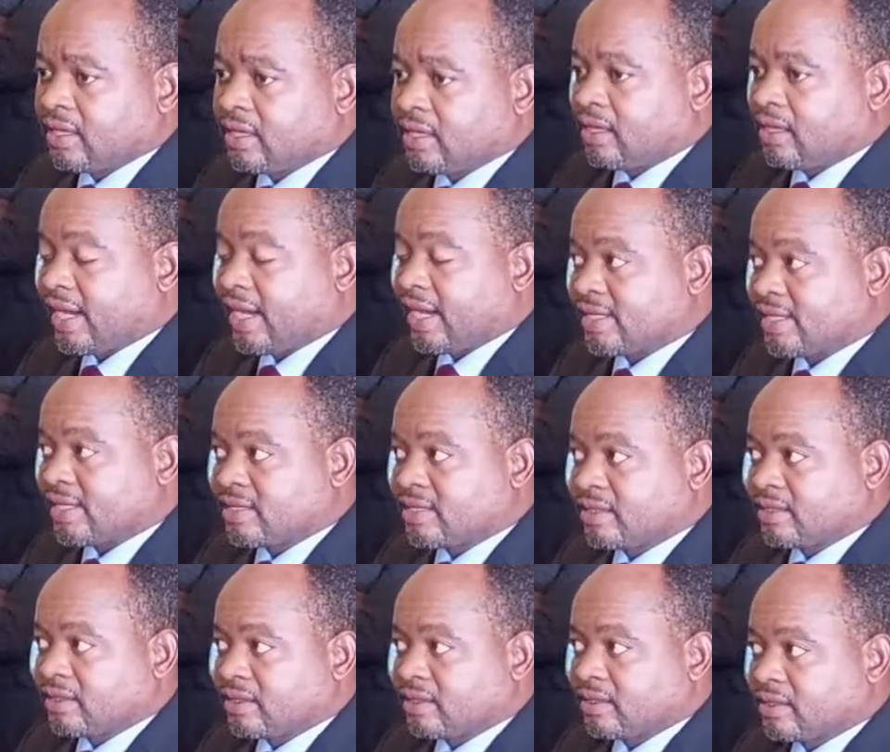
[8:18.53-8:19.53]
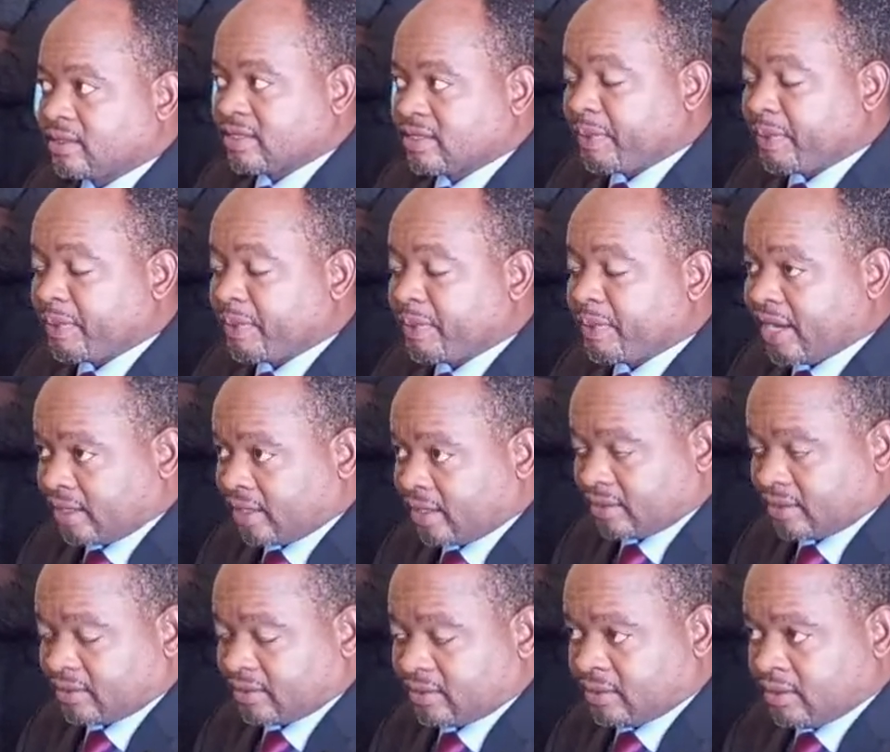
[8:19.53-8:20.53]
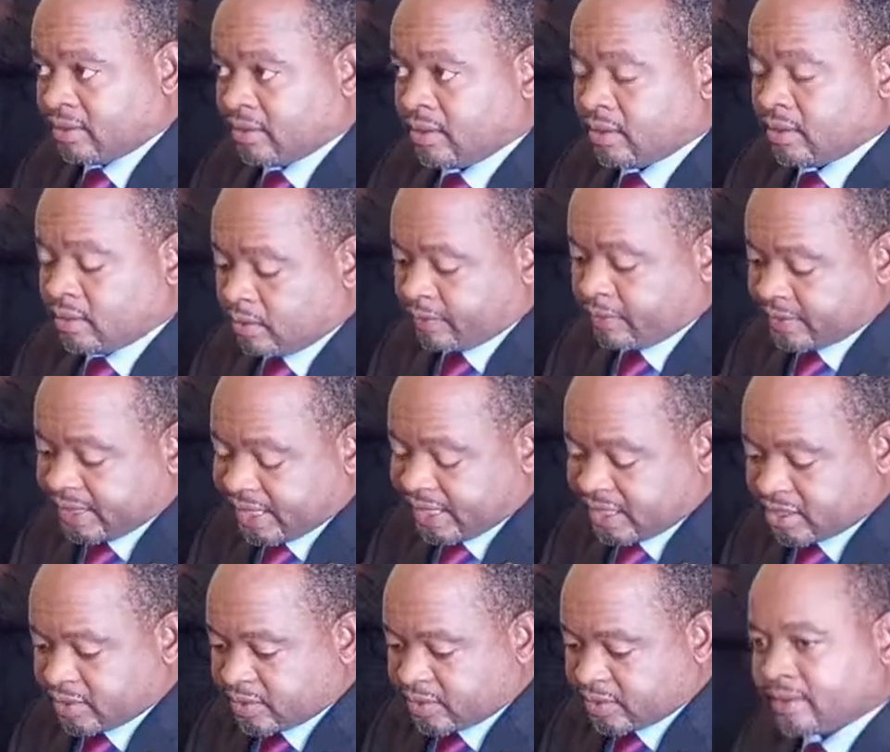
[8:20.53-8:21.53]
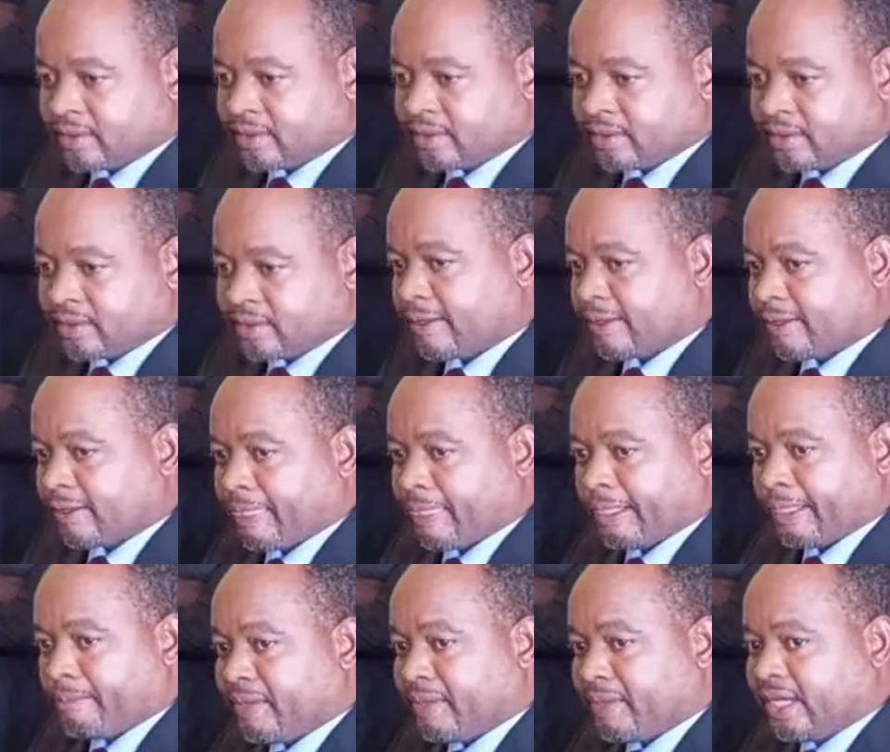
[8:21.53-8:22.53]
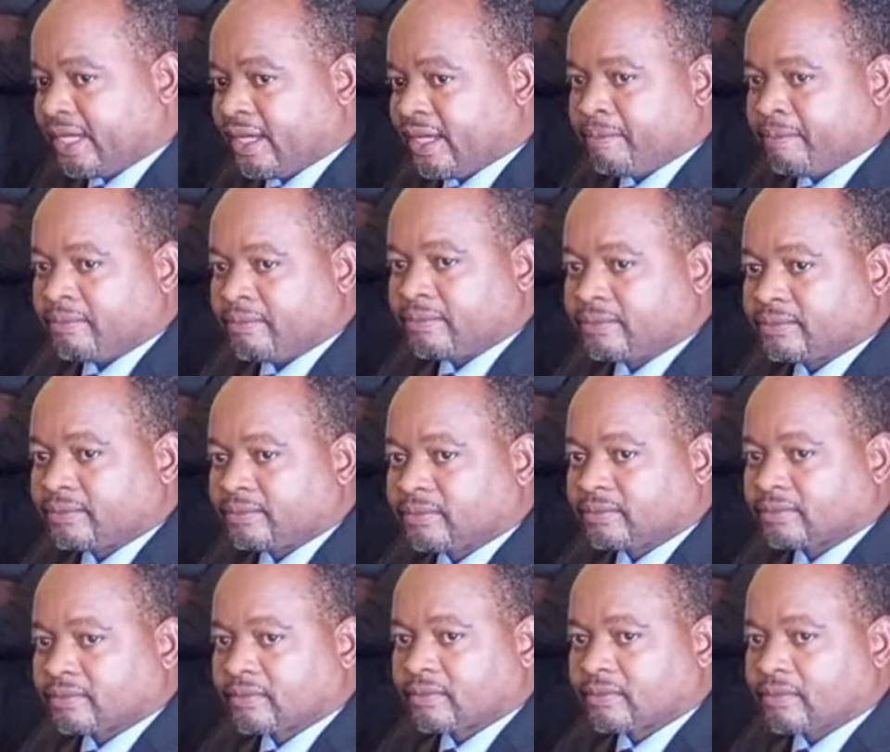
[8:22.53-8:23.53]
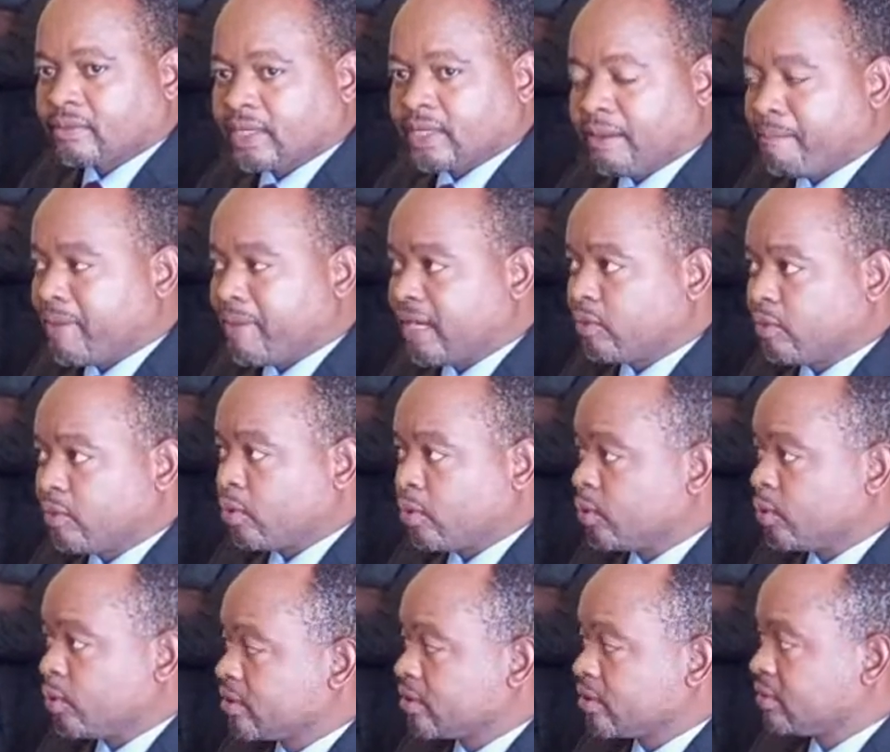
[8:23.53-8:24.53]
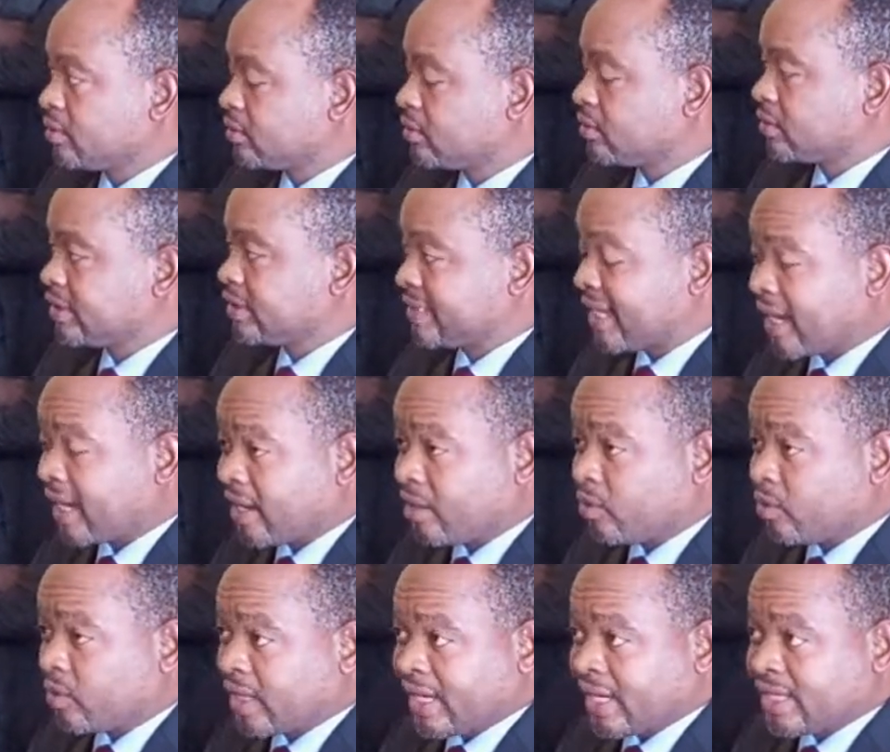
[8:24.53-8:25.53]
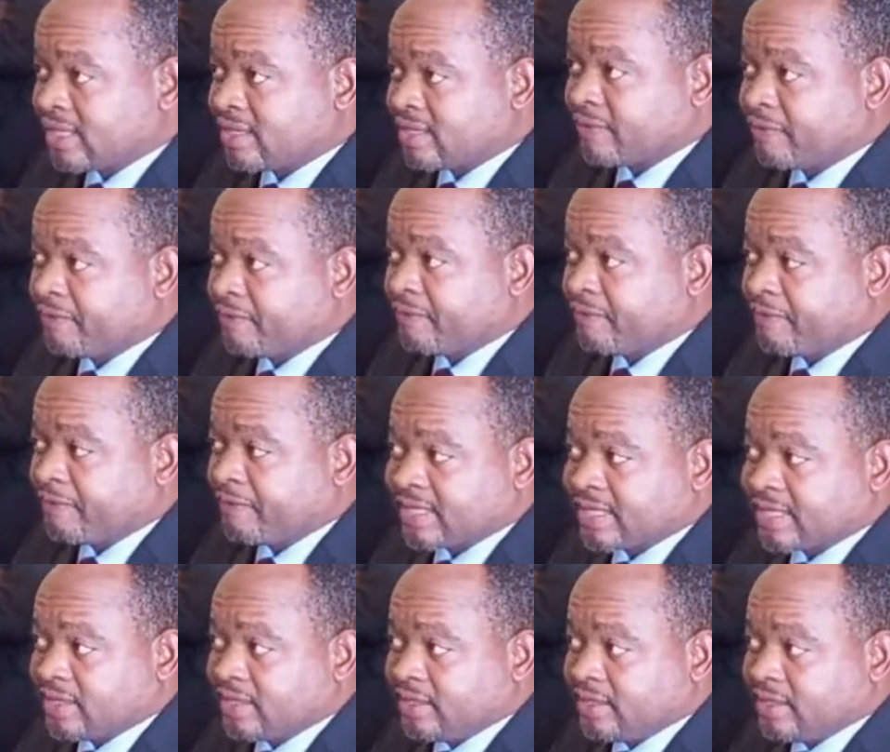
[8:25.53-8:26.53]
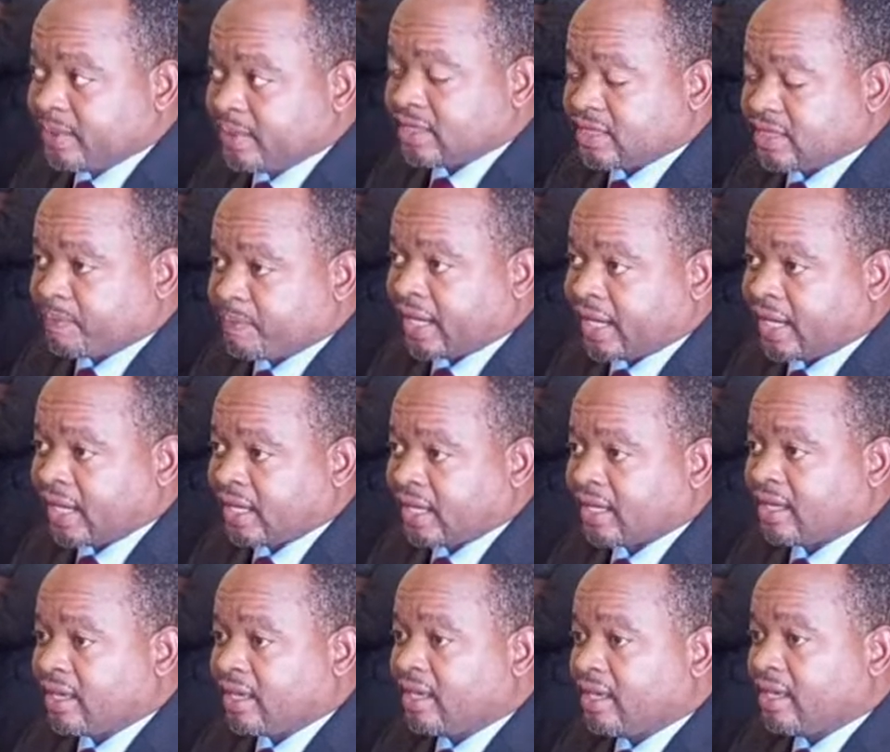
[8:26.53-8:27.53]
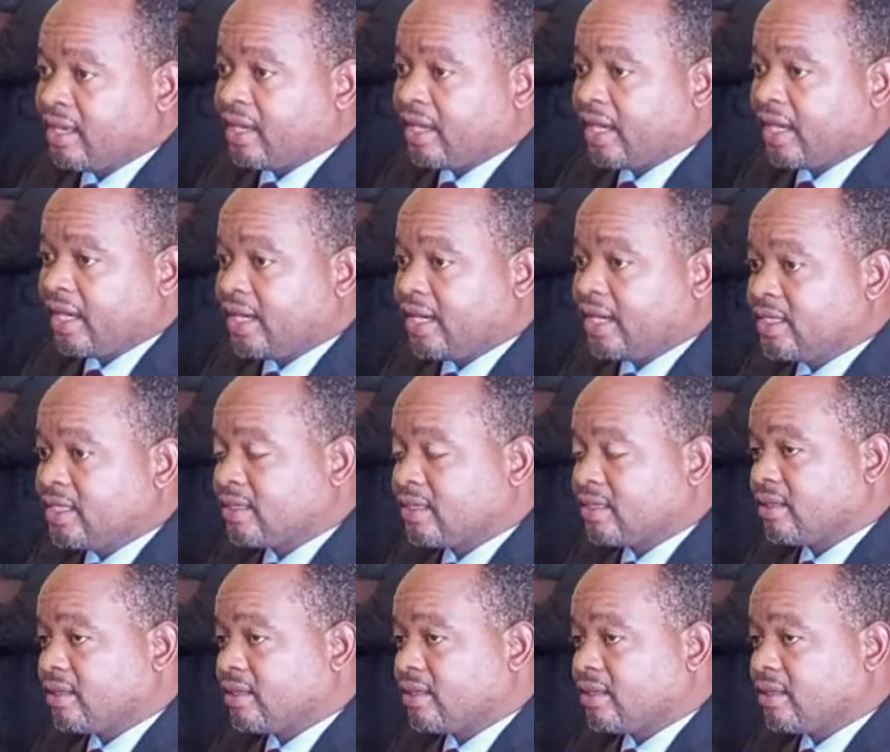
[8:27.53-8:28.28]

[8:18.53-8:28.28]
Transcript: as Speaker of the National Assembly, Madam Malungo Sangano as First Deputy Speaker, and